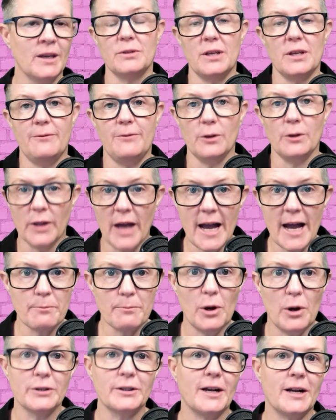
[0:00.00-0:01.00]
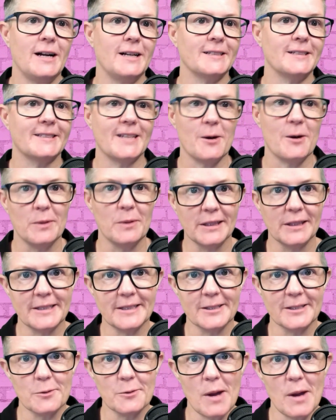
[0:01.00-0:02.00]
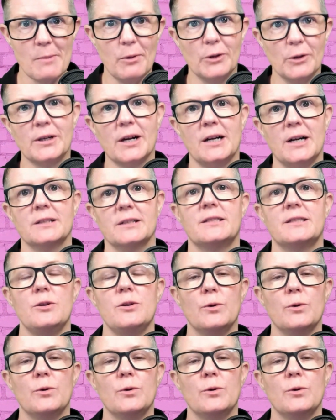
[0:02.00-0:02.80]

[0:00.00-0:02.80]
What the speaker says: If you like podcasts, come and listen to my podcast.